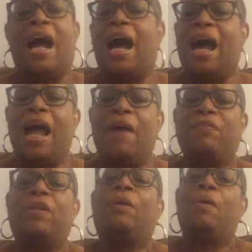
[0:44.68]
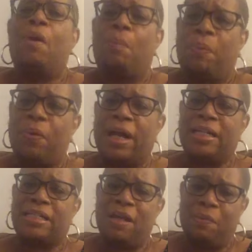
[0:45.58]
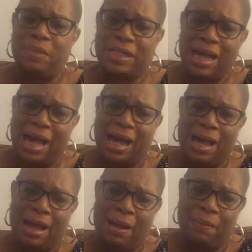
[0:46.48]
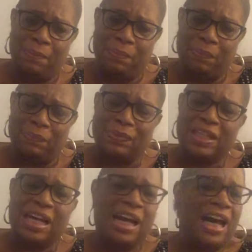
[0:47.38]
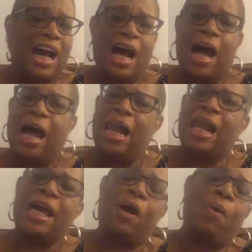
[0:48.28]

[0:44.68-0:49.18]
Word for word: I have to pray sometimes. I lay